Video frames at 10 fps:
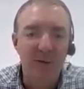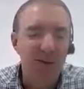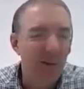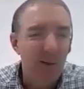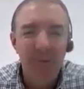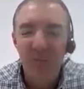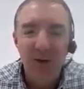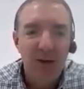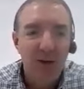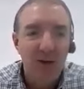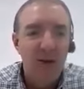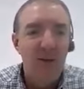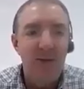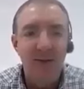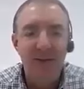So
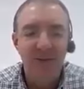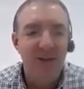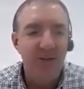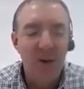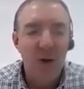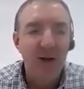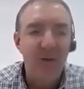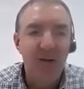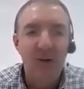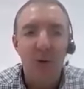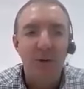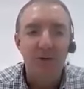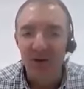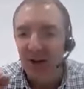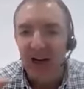there's kind of
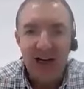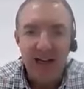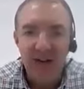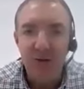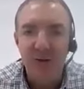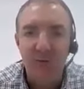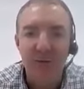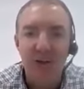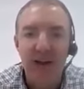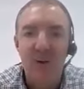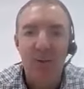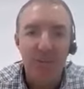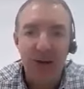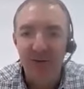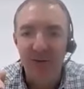almost a checklist you can fill out
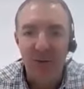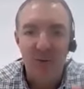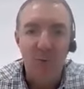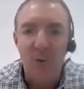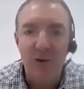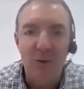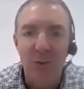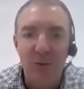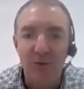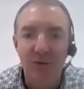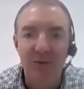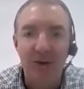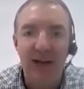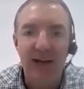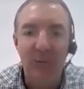based on what you want,
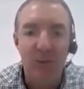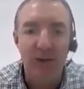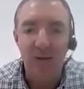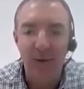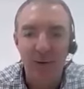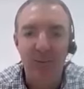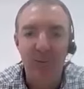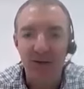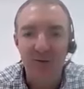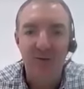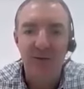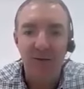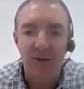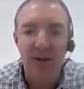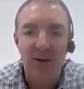and it will give you the best
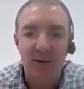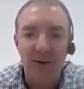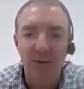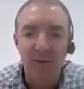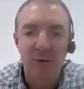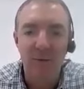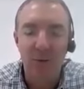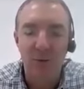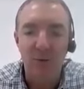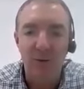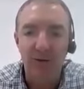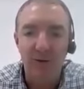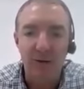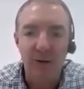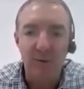scenario of contract
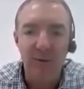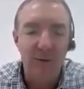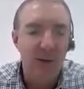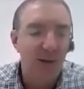to use.